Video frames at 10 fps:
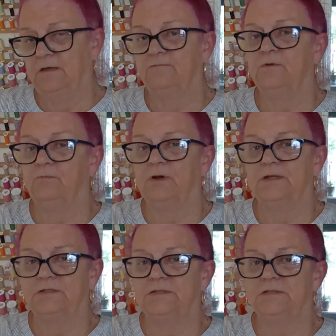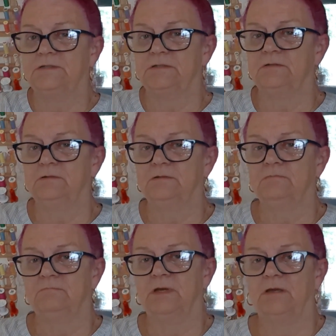to have to practice,
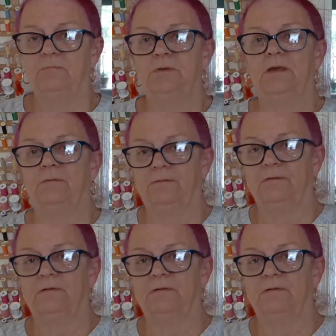make a big